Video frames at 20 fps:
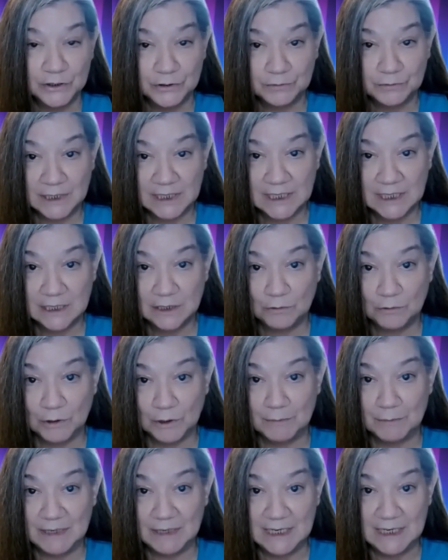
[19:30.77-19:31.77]
tricking
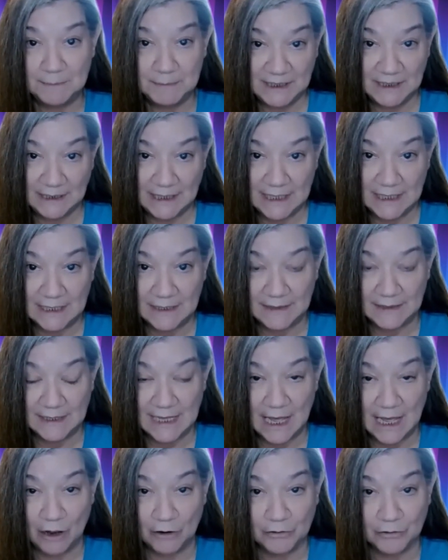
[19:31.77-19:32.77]
or manipulating
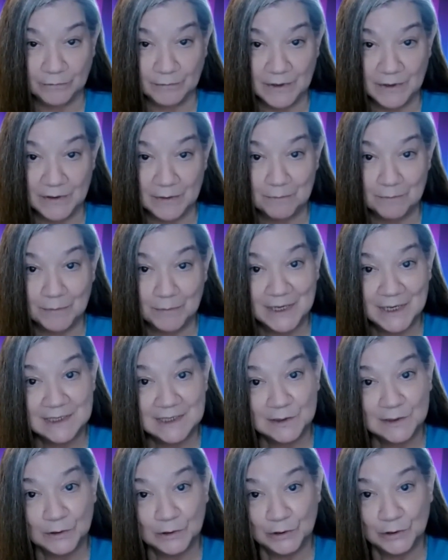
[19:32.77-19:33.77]
the algorithm, but
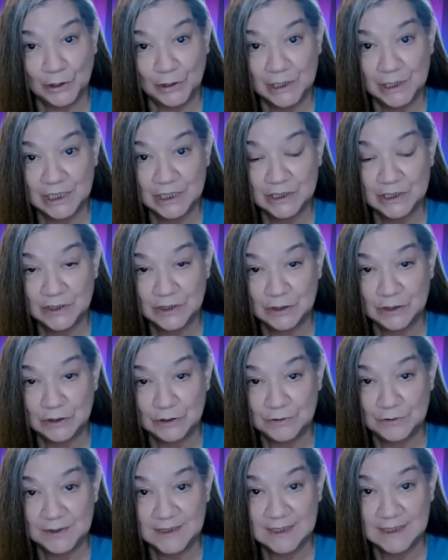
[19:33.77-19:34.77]
it's learning to
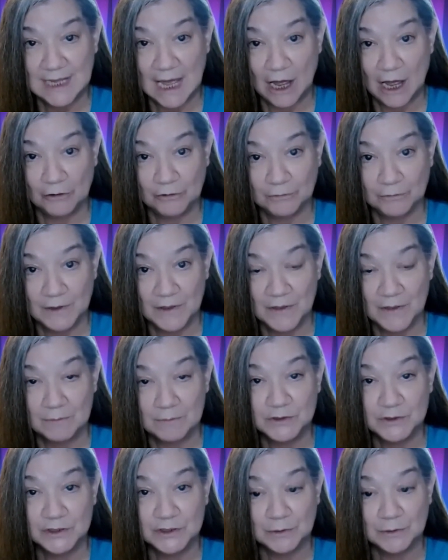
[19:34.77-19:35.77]
use the
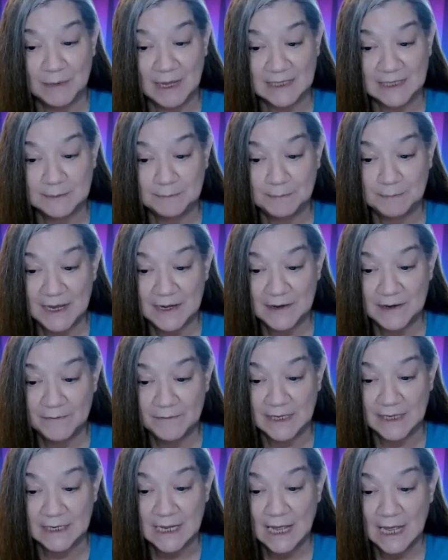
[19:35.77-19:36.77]
algorithm to your best
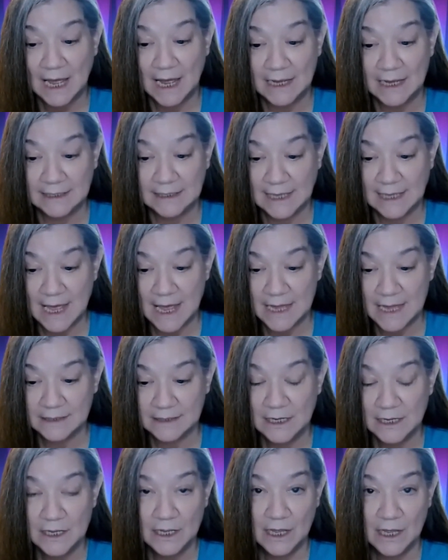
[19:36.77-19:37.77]
benefit.
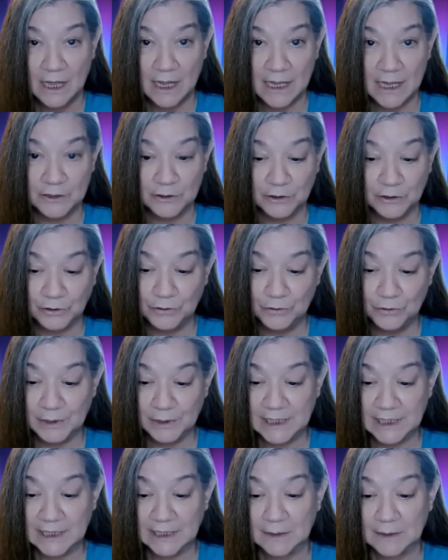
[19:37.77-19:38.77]
Again,
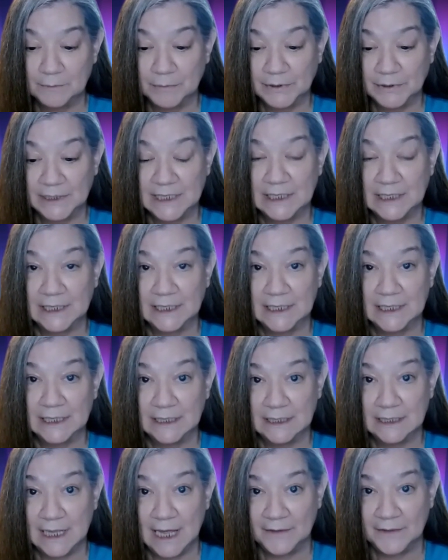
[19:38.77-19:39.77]
ignoring it
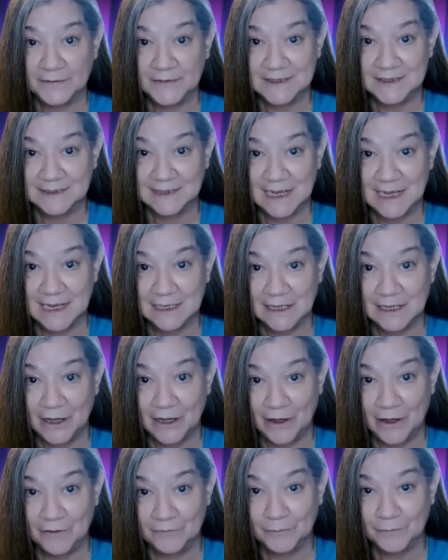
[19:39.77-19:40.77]
completely at the stake
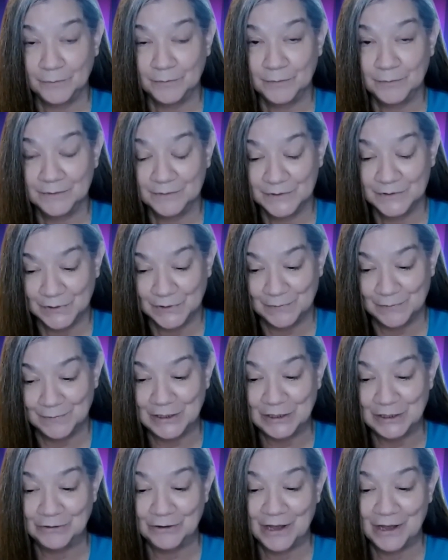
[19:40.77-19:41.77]
of
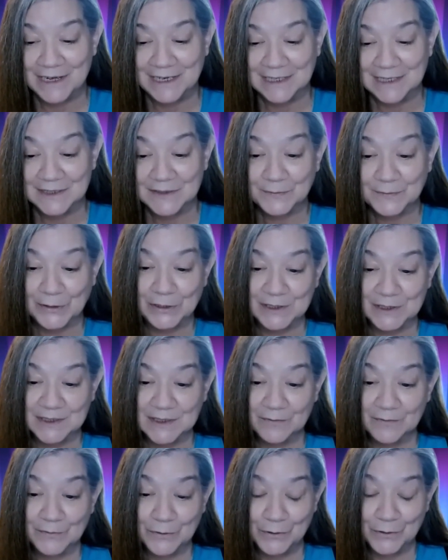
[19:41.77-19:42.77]
serving your audience
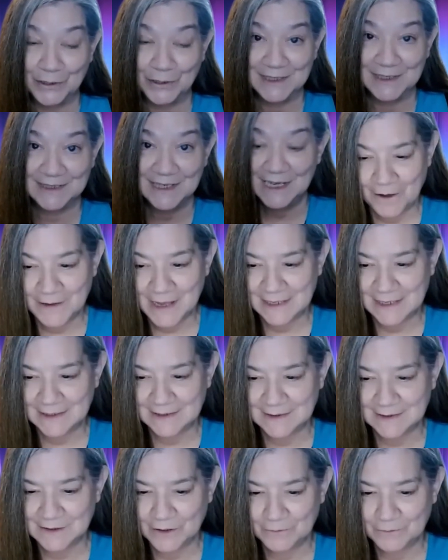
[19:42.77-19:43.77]
first, of course. Okay,
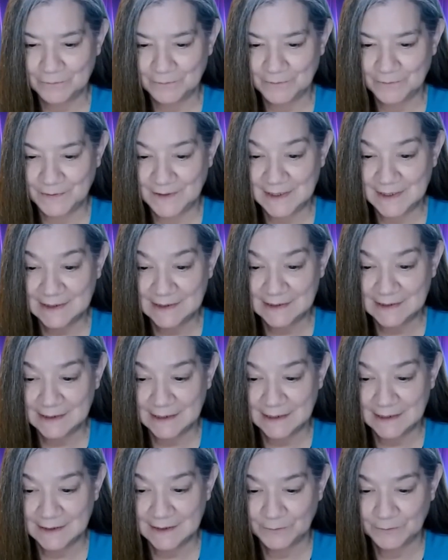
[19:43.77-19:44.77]
so this
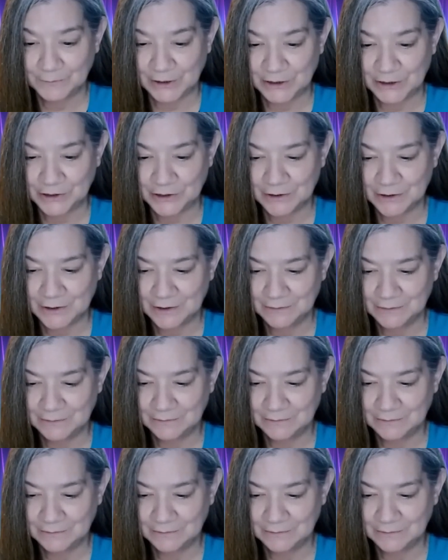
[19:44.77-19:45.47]
is Richard.